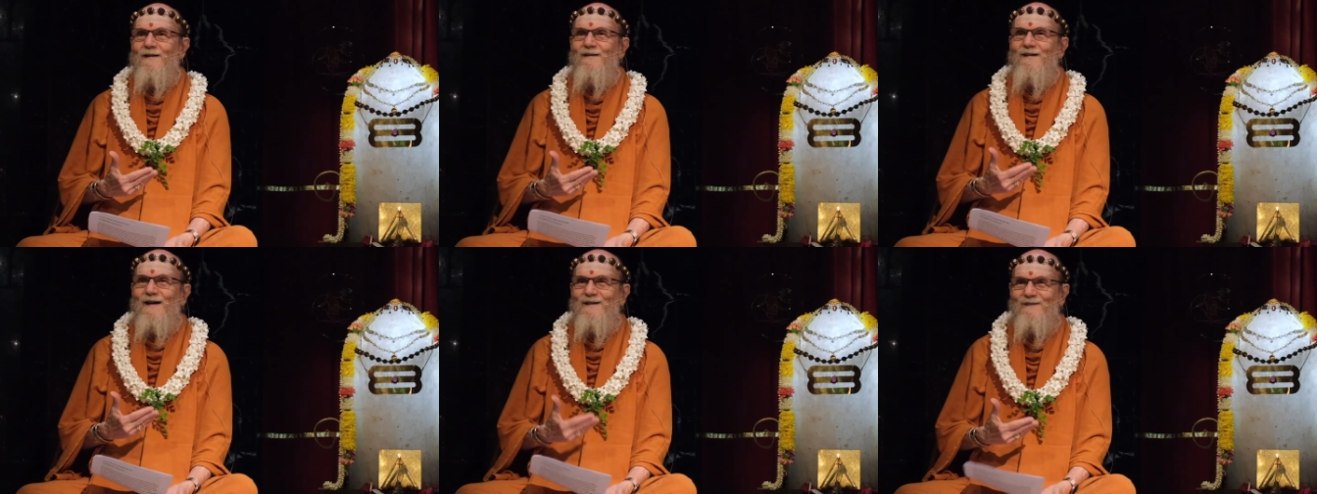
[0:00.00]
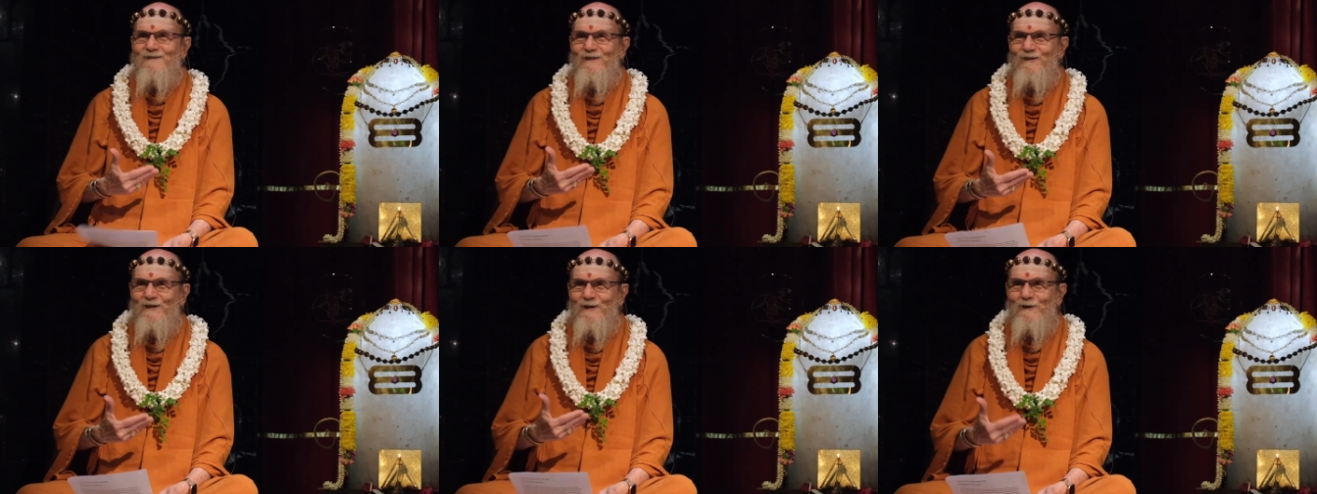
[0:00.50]
I don't
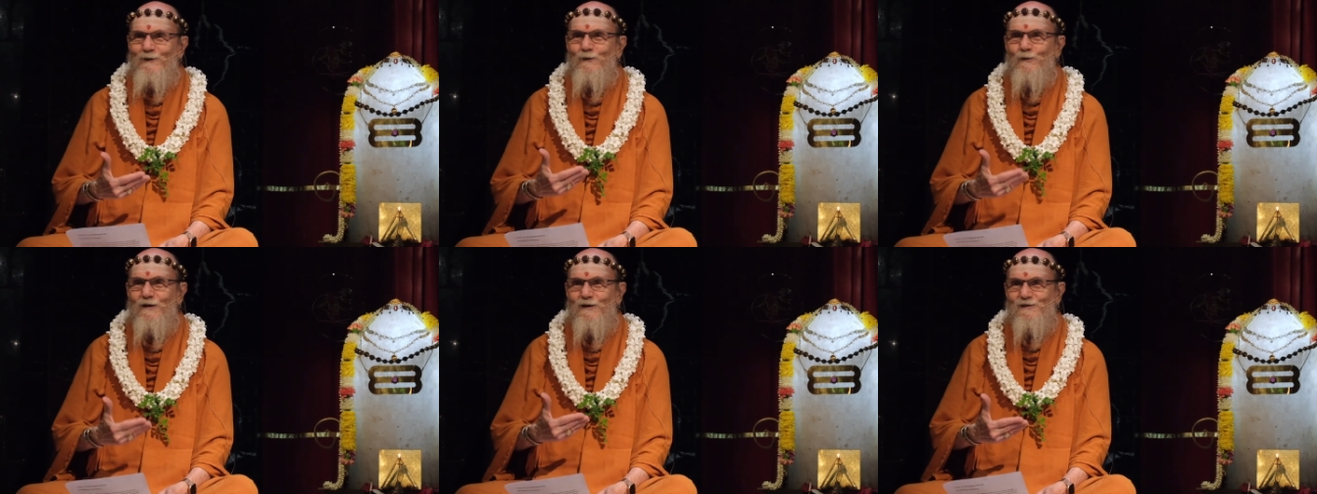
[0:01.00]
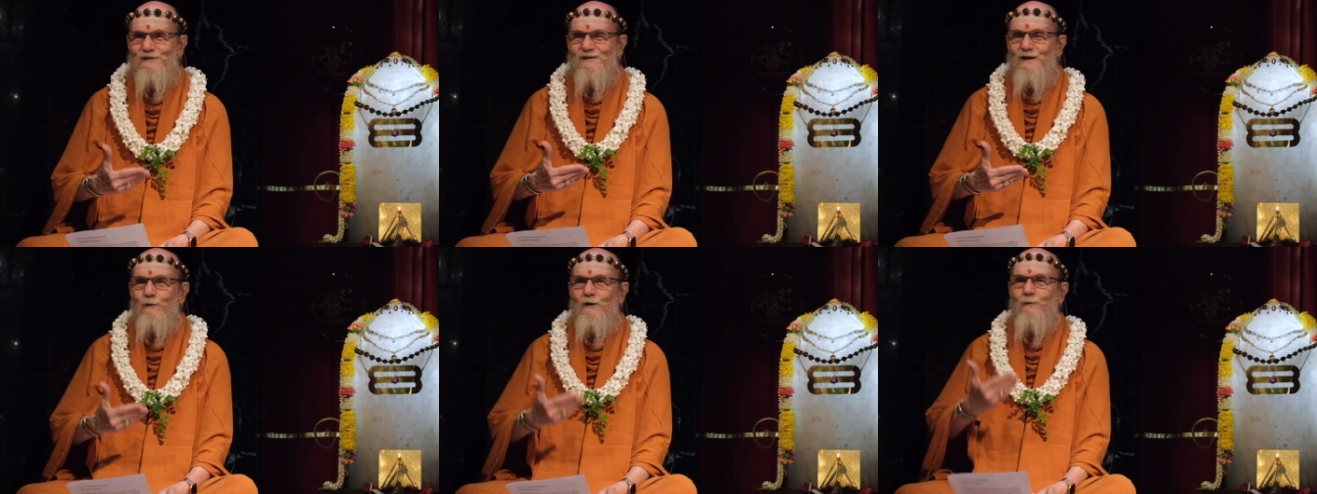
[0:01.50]
know the other traditions
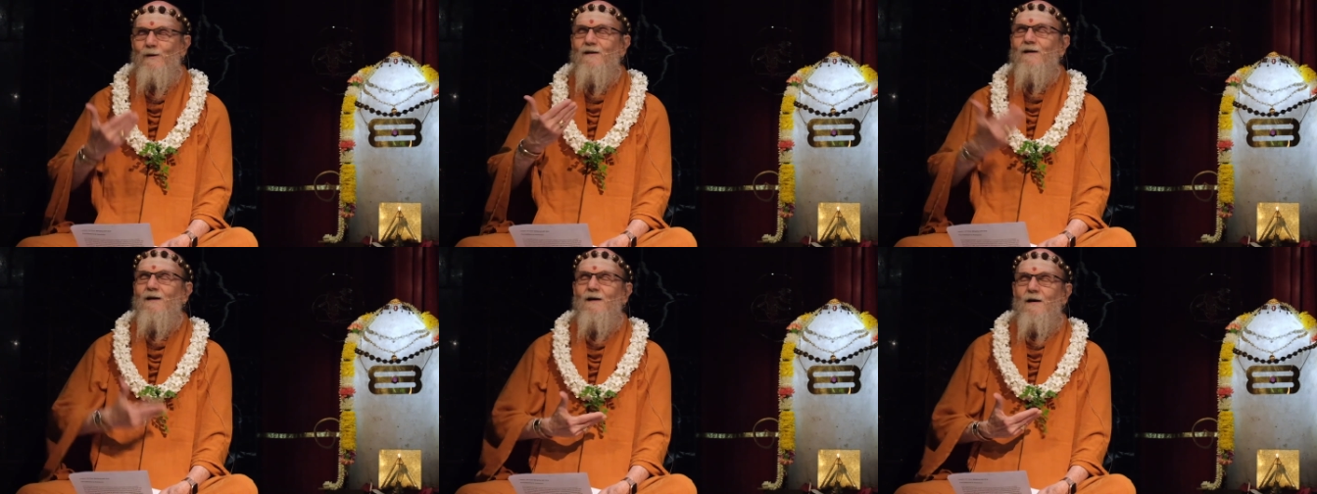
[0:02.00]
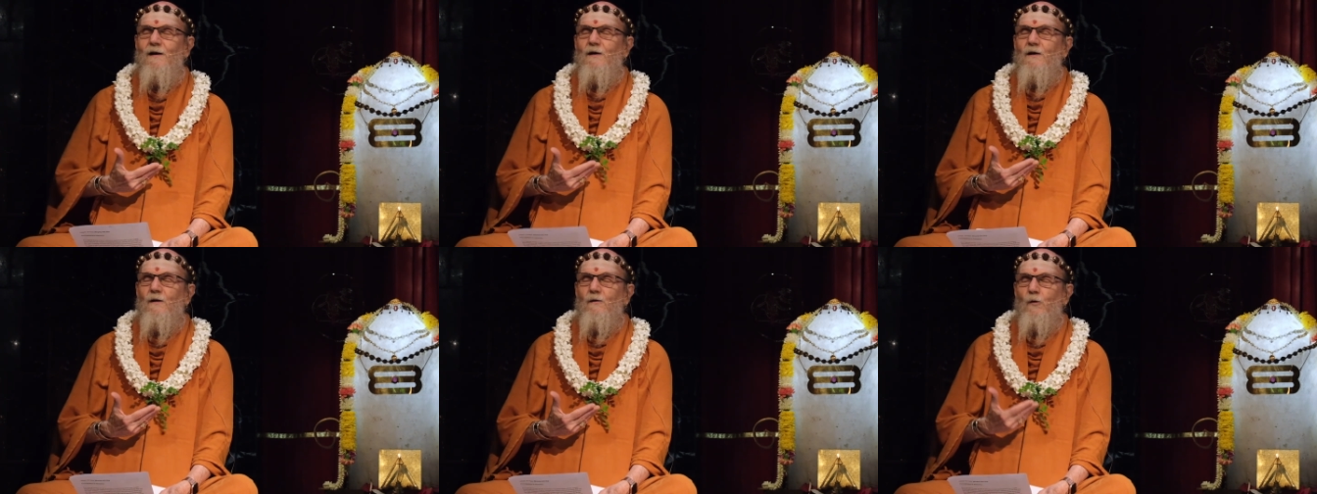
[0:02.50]
that well. But
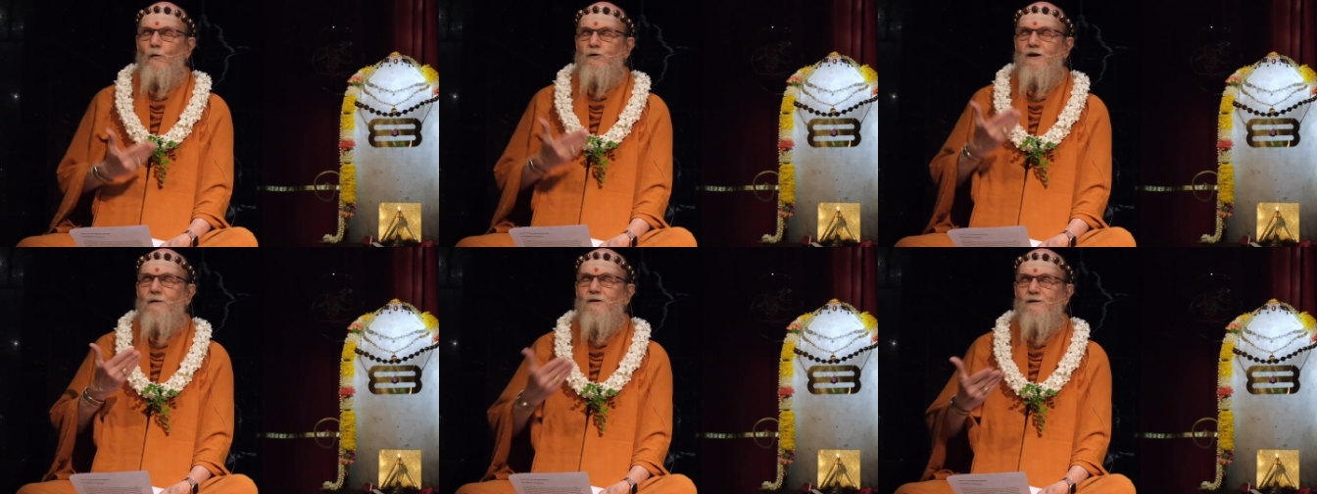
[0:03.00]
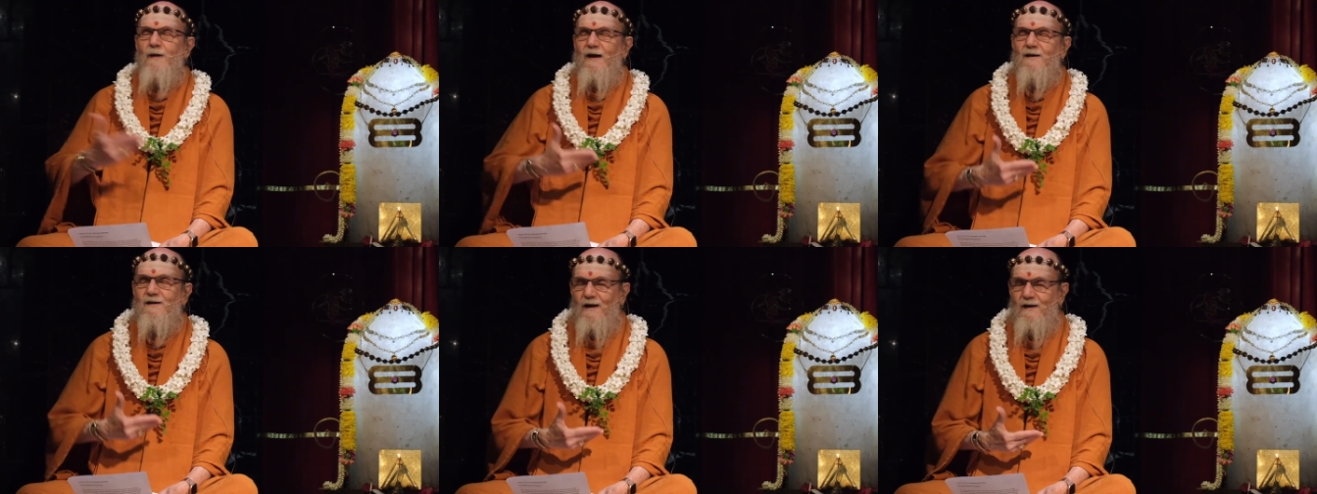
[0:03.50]
so she was
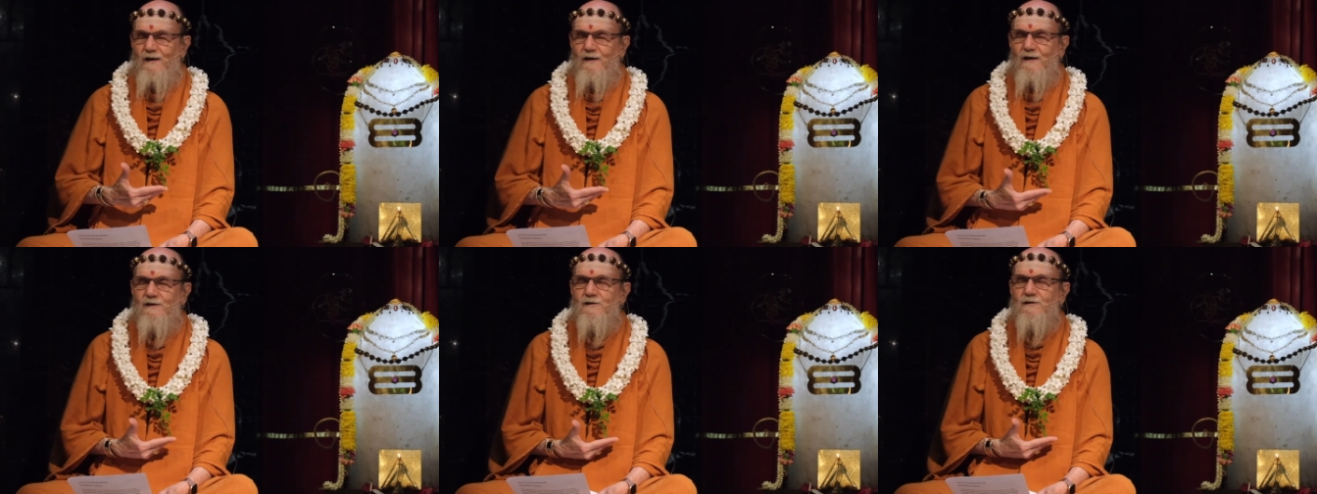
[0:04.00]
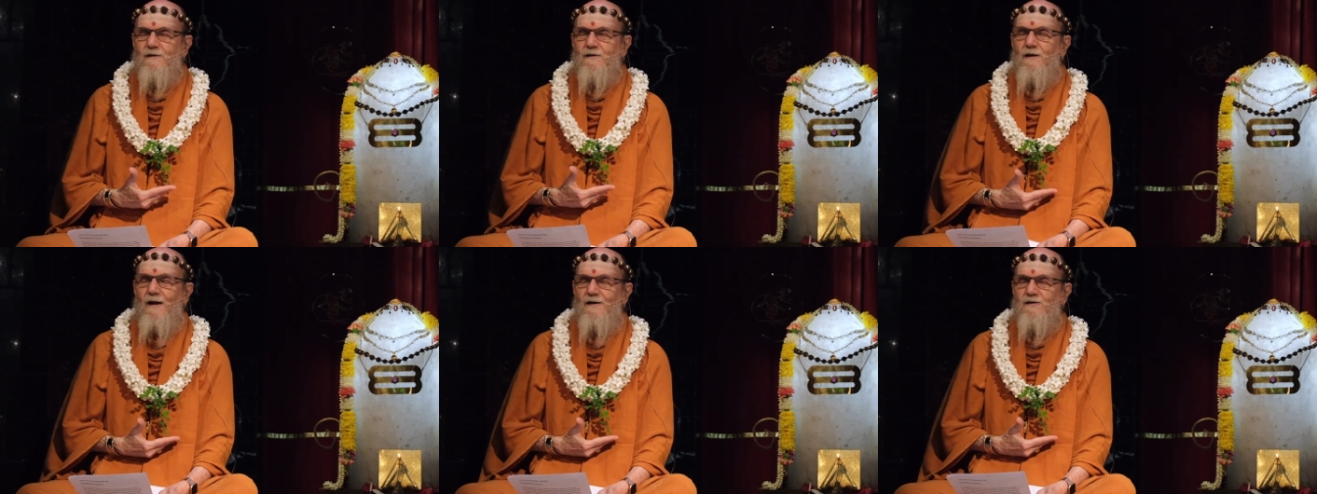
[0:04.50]
meditating, that's the
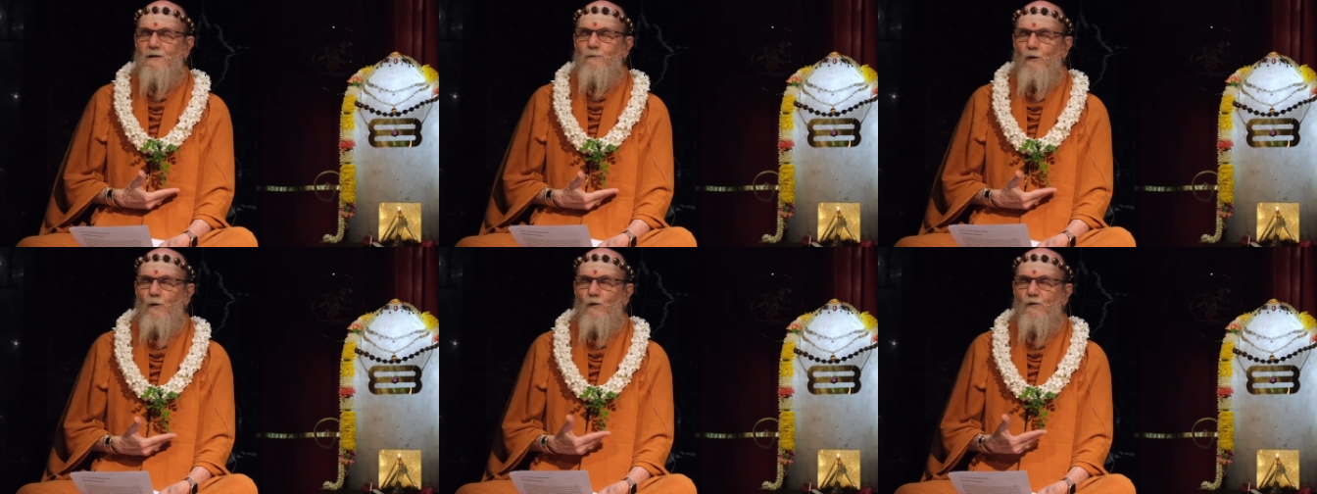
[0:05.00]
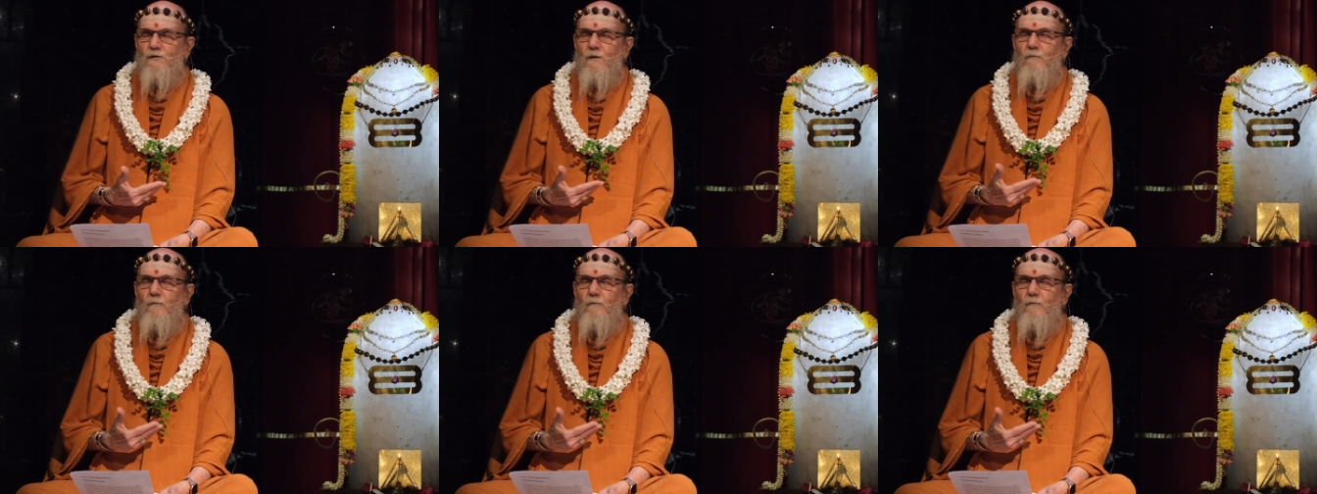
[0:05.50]
classic pose